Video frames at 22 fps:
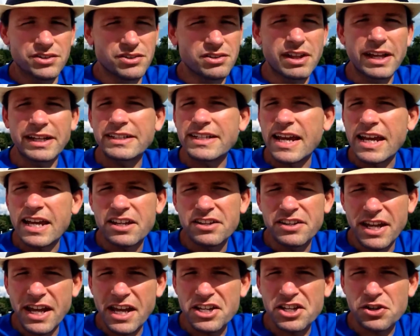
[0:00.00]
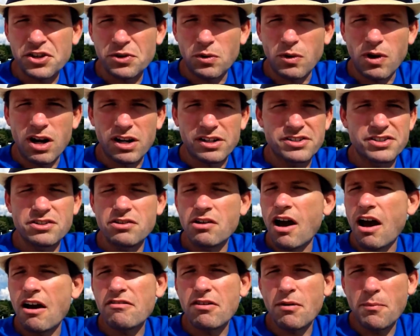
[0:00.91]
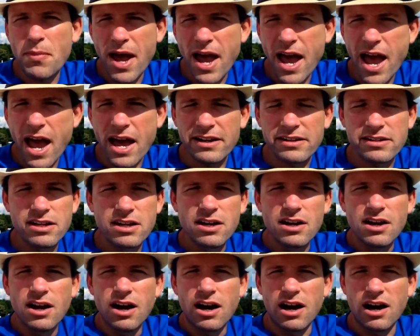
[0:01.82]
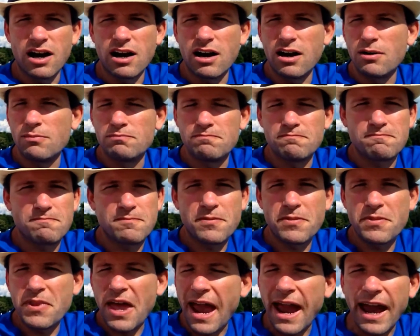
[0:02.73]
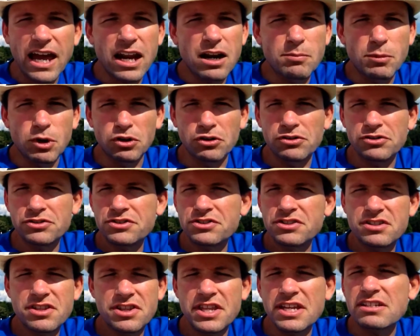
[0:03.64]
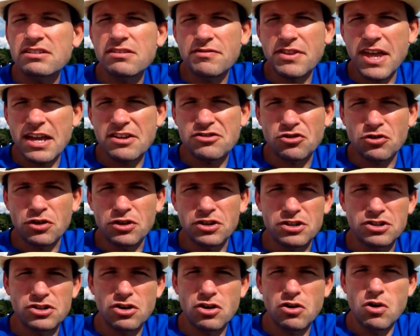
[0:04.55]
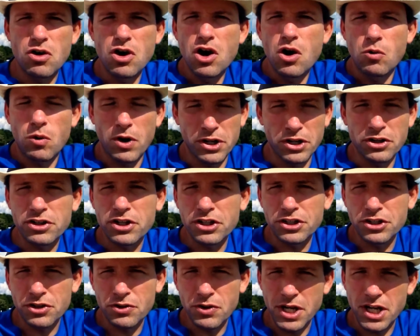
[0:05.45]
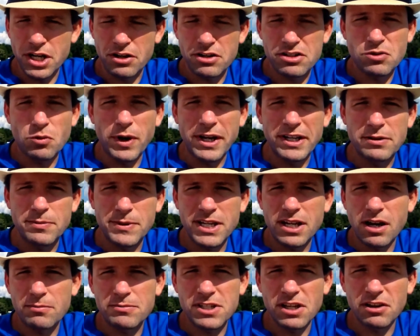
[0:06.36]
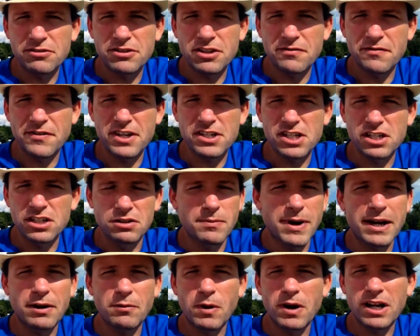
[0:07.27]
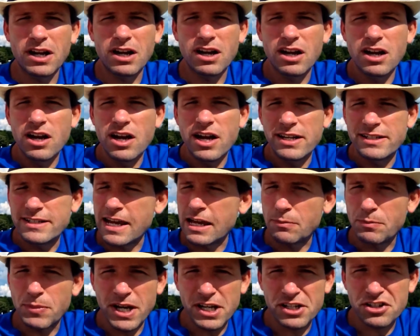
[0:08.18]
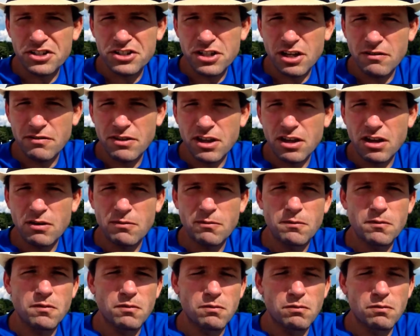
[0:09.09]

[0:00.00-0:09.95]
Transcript: you like taking nature walks? Do you have a pet? Um, animals, things of that sort. So what you could do here is a way to become self-sufficient, you might want to take pictures of them,